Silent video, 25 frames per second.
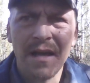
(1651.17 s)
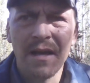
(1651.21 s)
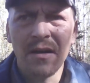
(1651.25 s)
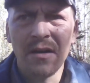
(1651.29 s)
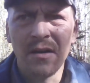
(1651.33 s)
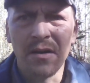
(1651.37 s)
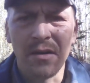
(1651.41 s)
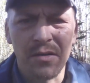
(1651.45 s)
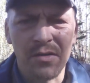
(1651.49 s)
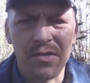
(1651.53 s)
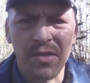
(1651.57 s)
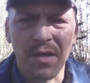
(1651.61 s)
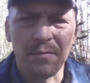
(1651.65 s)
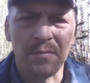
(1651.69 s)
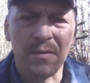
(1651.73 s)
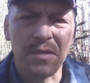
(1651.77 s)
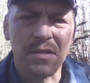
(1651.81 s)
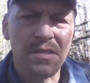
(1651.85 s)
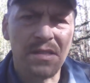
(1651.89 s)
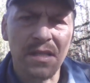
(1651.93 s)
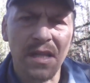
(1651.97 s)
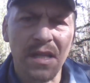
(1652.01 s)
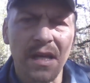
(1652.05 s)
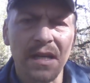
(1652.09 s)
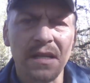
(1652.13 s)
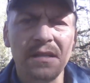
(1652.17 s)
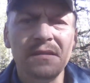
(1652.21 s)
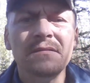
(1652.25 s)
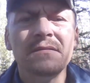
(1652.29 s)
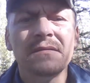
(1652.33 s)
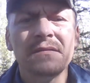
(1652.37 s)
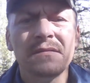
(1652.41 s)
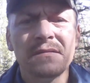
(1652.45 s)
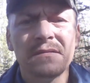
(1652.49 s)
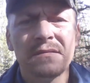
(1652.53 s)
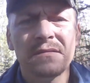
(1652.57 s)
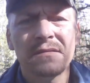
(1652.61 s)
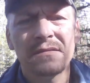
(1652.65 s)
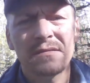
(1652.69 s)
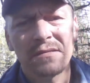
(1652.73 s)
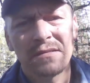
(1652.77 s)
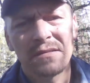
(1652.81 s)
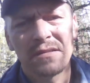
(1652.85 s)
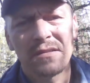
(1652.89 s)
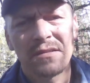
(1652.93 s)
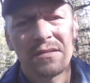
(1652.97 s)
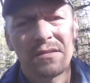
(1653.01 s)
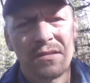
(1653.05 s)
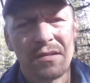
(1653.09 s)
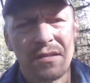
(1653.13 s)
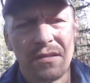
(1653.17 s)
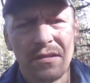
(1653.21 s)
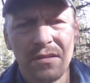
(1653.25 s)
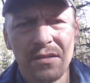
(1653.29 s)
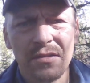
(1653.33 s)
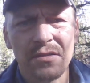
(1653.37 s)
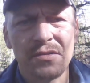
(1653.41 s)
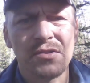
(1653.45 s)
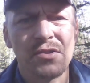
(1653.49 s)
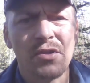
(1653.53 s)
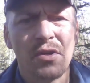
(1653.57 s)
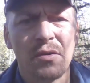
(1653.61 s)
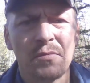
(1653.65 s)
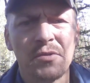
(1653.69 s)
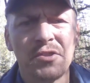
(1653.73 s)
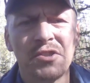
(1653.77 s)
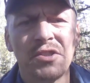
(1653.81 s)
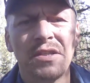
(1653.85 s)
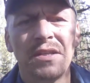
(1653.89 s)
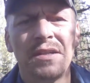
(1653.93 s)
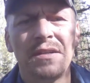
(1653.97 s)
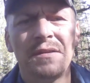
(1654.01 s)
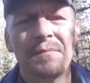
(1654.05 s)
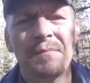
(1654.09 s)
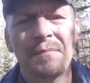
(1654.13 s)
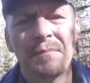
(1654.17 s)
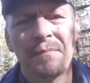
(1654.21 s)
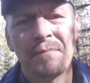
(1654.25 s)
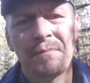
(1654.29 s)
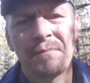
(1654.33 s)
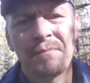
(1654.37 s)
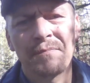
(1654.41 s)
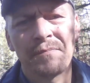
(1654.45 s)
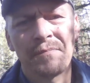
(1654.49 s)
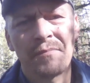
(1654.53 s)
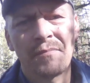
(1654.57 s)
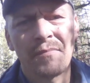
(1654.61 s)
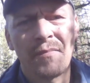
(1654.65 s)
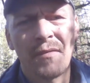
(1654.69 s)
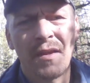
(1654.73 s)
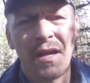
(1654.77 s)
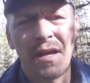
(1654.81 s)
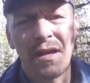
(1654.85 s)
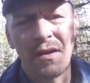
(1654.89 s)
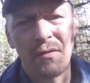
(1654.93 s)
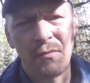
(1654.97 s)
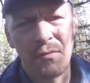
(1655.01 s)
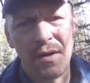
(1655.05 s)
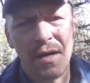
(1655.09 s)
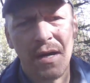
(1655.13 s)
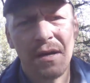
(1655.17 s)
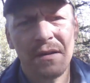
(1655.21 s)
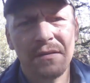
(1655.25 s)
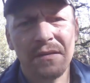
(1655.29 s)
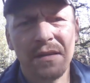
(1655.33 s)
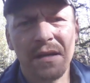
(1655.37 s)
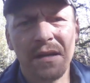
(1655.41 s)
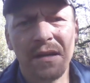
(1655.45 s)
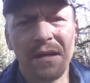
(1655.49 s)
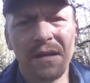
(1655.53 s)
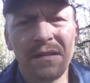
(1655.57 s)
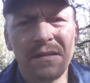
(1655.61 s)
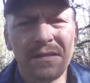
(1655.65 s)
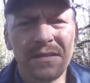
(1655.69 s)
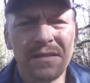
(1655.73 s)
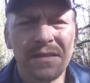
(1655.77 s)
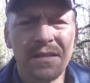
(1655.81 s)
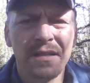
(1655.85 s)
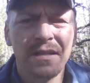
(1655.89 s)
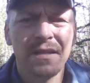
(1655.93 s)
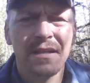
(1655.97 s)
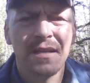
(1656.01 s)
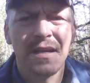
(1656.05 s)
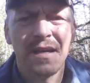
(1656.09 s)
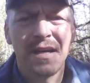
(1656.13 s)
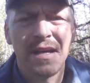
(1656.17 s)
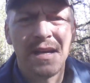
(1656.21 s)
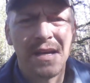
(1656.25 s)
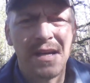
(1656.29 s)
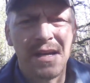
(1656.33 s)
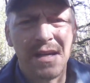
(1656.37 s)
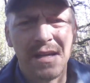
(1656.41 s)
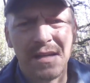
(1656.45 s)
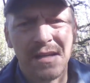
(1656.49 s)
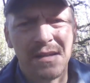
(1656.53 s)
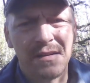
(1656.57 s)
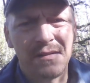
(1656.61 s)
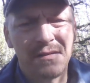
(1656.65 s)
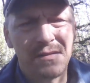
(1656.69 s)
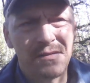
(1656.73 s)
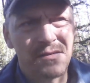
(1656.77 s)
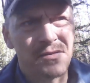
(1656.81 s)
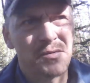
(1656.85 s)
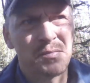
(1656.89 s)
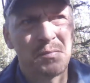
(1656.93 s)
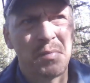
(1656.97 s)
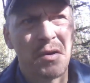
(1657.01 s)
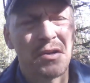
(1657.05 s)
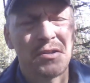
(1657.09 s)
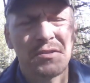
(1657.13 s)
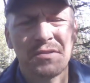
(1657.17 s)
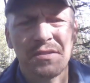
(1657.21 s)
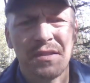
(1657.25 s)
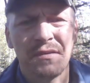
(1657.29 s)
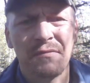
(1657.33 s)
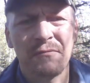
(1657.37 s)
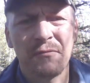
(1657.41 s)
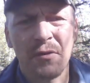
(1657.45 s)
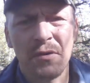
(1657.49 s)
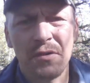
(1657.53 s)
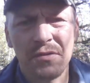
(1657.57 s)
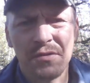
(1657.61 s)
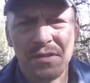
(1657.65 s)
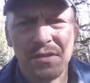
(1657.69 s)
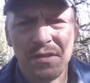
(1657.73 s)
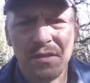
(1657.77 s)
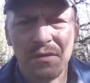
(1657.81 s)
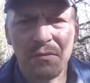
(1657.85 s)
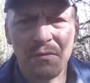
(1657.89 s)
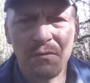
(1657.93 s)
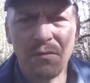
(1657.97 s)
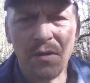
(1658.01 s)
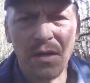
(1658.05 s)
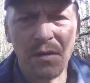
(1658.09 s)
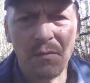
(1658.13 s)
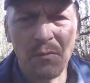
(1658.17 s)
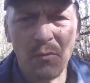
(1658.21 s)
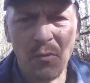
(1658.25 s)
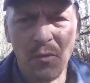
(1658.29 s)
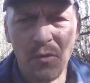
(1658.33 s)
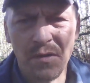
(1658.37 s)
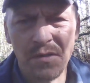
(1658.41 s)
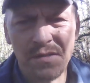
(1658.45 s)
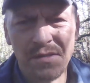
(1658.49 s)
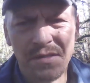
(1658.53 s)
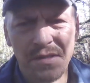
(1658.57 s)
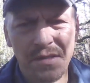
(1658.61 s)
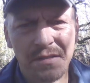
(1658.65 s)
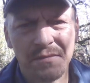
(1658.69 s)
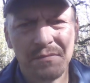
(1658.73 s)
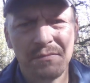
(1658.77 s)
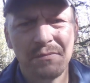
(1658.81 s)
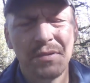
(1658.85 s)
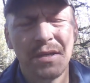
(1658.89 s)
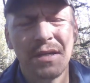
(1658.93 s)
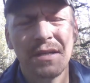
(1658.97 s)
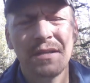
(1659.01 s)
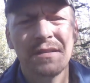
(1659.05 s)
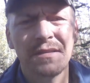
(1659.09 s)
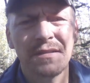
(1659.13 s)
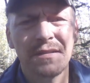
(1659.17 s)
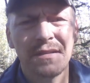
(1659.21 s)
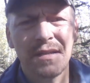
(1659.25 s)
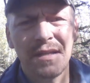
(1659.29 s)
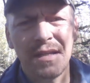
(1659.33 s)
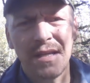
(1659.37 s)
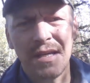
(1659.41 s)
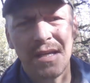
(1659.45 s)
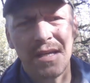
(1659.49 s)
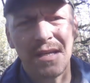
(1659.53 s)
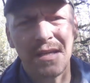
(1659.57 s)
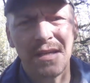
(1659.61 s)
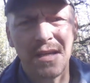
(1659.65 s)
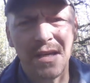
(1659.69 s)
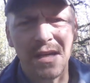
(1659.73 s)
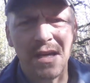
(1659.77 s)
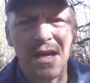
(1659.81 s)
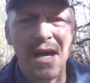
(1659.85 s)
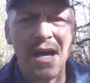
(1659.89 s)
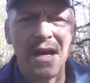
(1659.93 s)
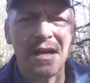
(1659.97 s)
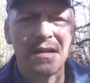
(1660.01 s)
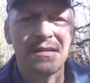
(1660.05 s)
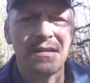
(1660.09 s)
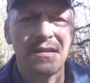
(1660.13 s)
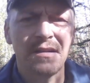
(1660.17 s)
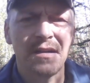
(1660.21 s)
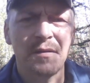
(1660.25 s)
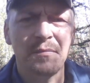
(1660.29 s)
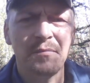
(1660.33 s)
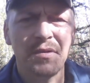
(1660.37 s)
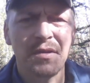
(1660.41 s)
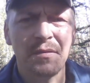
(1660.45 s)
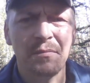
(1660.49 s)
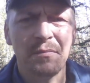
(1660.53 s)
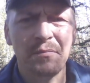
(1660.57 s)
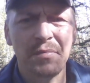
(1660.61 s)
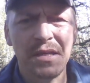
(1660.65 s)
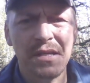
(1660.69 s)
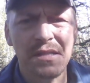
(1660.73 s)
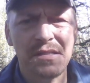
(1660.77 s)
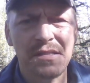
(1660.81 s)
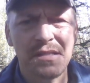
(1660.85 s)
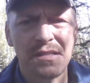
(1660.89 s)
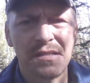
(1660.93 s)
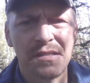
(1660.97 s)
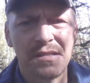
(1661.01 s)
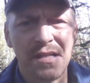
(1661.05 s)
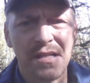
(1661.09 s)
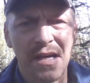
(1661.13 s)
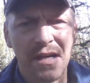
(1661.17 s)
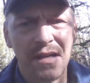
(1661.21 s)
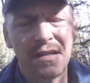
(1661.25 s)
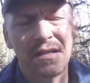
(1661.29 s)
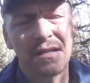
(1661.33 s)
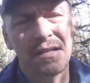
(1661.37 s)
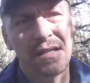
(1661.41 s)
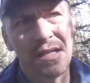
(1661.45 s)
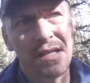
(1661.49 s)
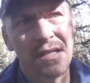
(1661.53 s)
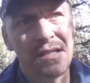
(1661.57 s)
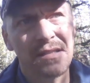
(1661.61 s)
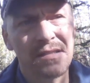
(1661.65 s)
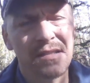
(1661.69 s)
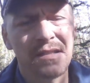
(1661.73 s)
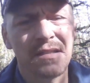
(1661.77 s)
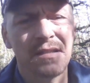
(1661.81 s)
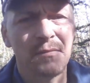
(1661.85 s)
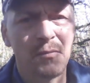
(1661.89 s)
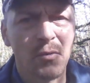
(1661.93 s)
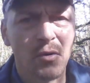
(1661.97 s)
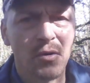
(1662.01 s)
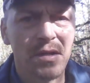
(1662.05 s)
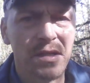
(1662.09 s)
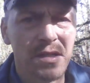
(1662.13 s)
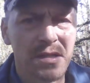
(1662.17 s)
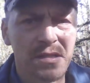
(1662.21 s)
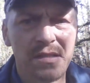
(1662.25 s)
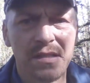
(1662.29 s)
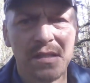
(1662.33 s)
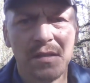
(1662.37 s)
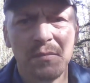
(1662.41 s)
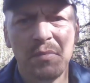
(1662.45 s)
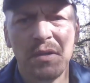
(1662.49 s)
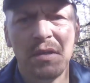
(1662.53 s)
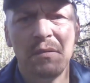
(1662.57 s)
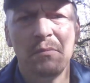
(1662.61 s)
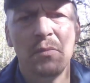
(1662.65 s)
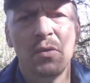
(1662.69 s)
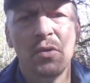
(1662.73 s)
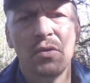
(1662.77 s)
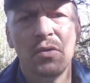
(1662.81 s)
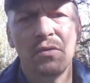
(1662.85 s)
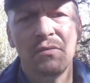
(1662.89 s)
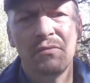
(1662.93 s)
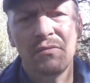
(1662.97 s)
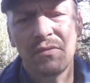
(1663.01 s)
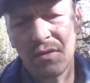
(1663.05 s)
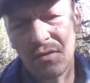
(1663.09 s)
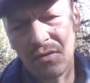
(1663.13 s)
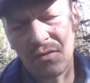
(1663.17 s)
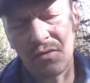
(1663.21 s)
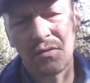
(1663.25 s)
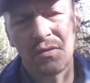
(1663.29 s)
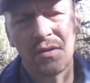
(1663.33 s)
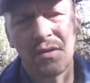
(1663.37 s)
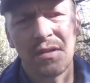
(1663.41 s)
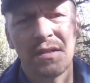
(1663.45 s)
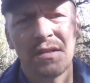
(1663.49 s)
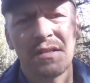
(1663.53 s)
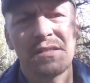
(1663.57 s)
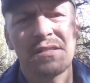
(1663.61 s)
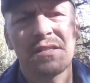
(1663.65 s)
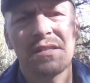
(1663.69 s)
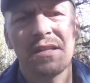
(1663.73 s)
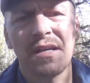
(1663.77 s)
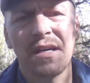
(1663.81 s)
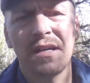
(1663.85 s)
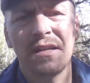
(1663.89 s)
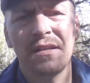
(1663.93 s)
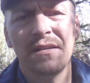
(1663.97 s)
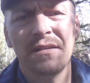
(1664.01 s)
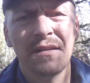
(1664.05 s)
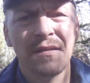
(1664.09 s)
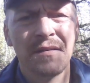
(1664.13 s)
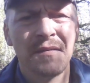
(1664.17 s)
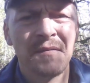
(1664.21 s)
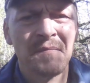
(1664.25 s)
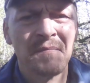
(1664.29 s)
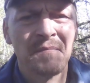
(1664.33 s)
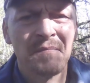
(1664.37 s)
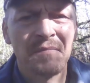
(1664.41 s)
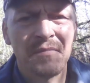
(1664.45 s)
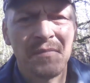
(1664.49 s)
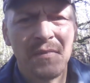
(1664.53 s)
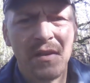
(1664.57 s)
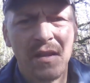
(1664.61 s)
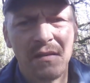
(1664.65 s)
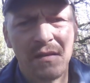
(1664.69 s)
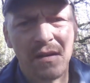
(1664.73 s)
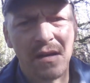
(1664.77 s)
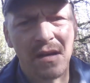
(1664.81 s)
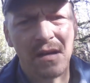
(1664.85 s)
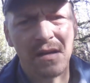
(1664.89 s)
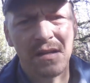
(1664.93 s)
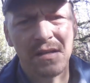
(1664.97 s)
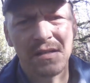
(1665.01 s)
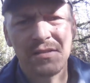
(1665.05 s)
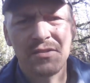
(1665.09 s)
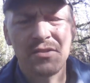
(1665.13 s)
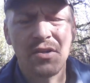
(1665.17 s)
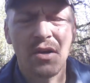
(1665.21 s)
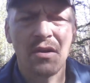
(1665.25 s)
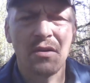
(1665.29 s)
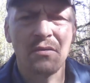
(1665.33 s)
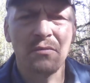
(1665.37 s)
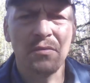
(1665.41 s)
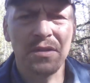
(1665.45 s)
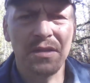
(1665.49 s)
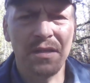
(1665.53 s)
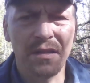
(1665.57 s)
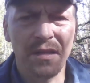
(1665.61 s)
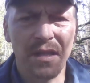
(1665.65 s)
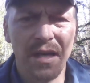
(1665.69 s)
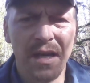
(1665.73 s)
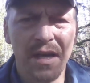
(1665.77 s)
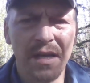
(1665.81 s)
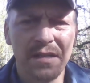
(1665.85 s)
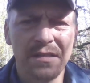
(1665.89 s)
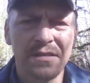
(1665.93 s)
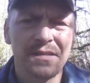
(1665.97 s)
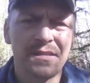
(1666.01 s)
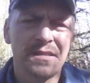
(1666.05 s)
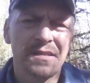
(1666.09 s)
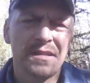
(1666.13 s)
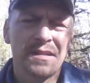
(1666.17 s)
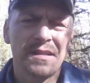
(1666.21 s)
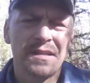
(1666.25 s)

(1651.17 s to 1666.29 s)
hooks up the sled to the little snow machine, and went out there. And it, it was partially frozen and rigor mortised, but he, he hacked it up into pieces that could easily more easily be moved. Threw it in the sled. Uh, he started with the legs,